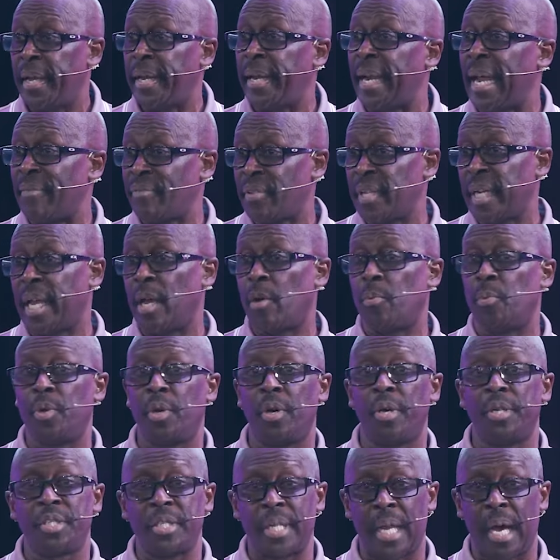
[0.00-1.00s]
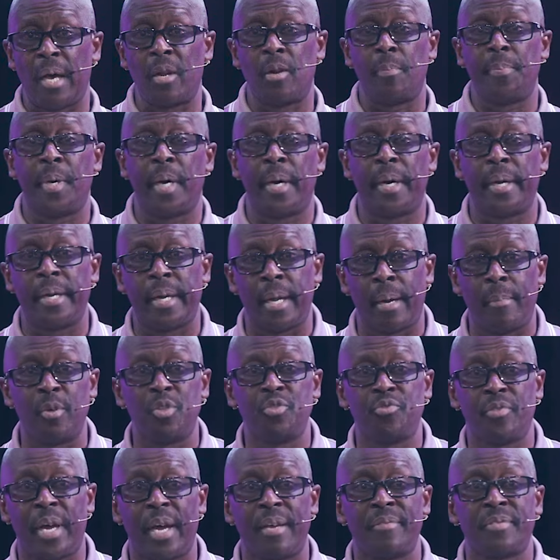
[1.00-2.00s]
And after that, we're going to the Autobahn and I'm
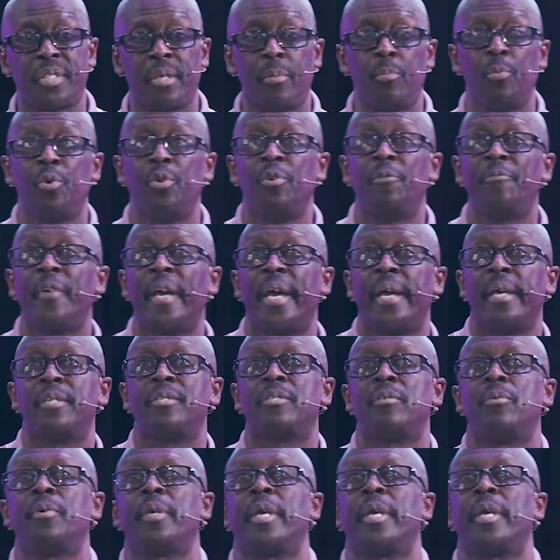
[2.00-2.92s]
going to drive something real fast.